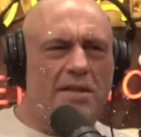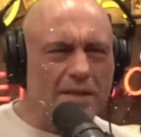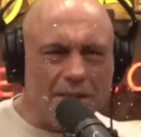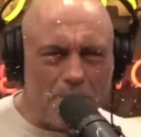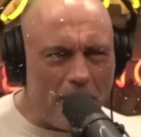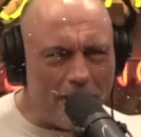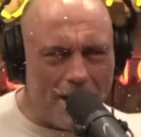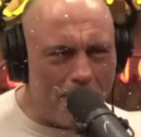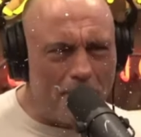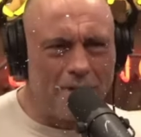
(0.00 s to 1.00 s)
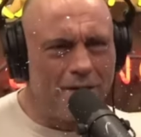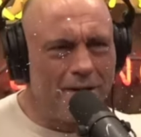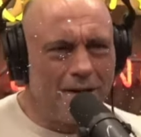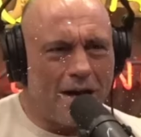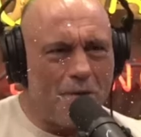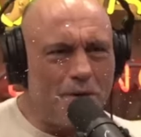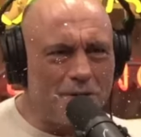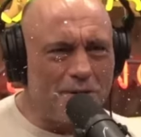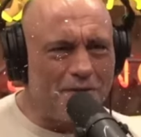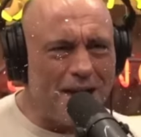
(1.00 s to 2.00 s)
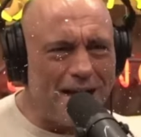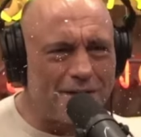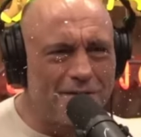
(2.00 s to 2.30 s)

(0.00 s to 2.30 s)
Is this sped up? Oh, how are you so fast?